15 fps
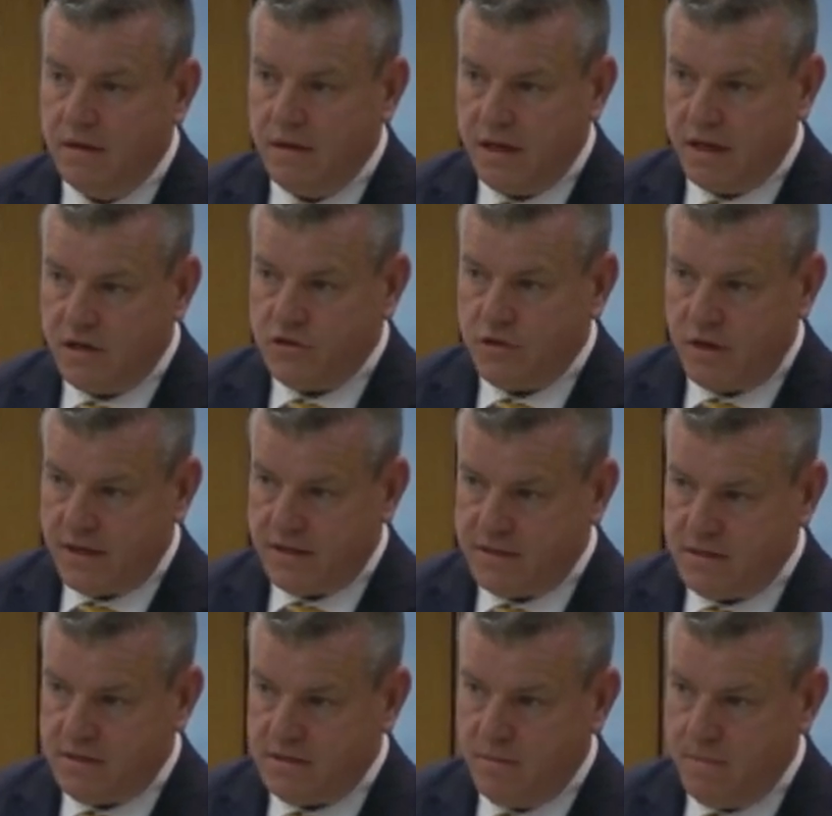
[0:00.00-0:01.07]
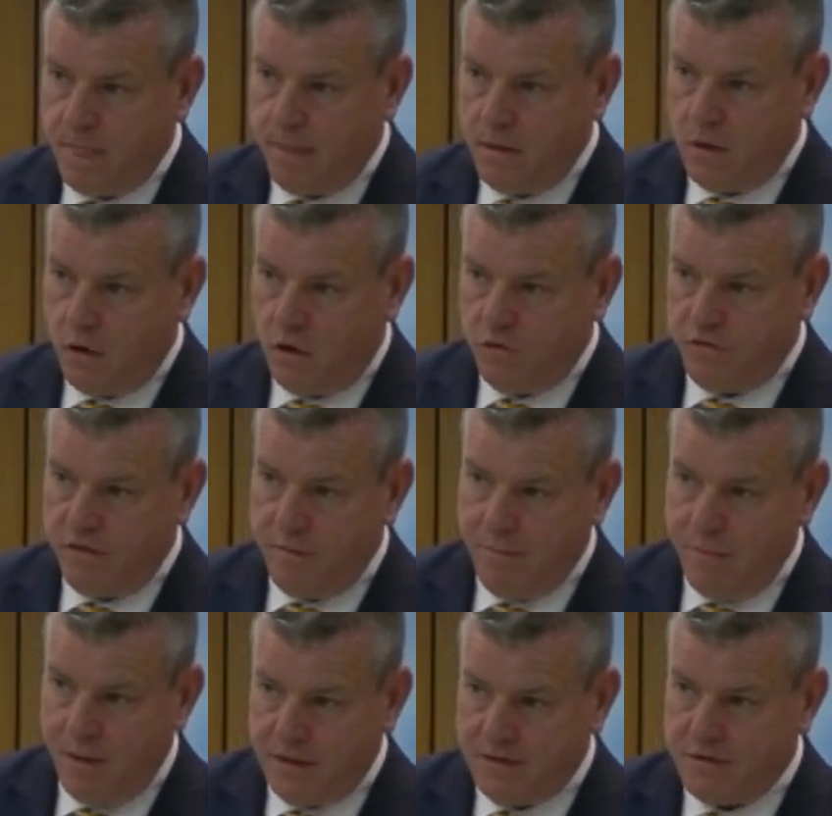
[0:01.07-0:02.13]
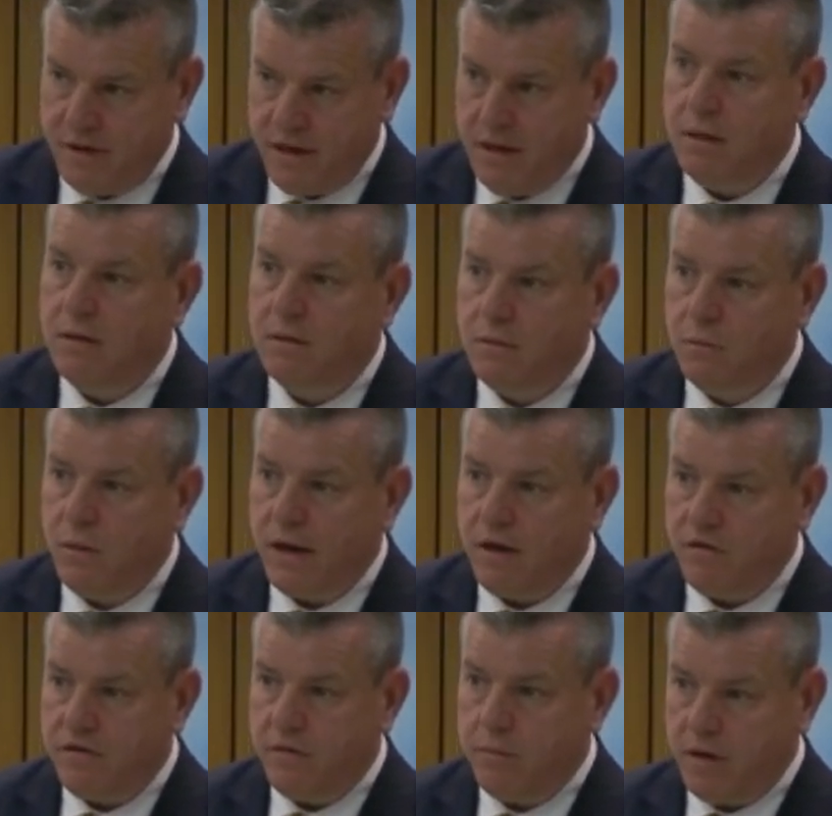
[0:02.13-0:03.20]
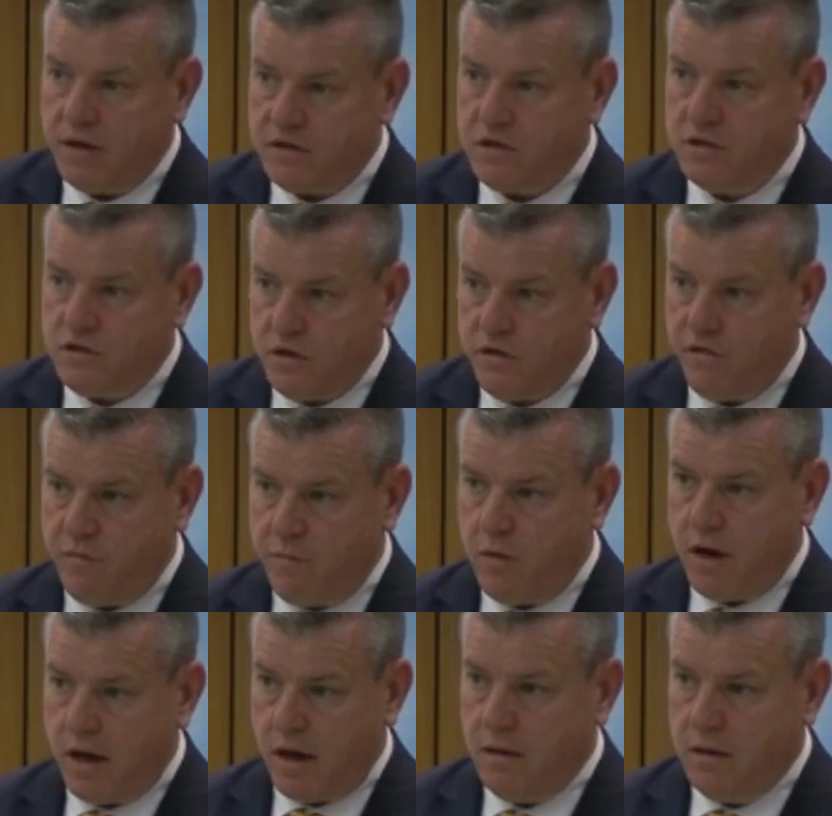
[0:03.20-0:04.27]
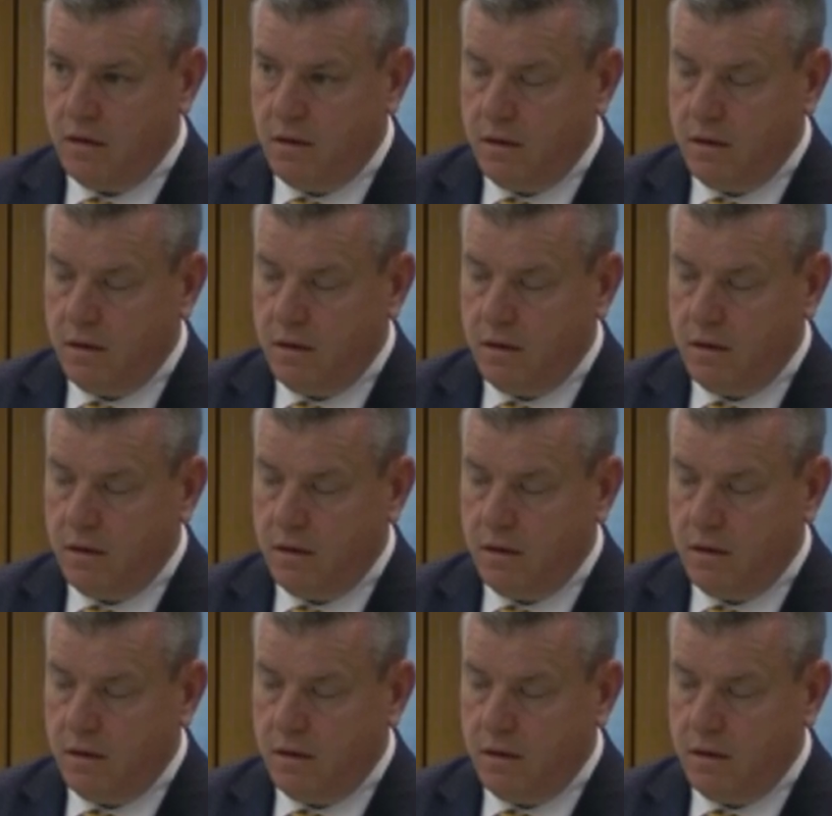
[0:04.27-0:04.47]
the interests of the military wing of the British Conservative Party.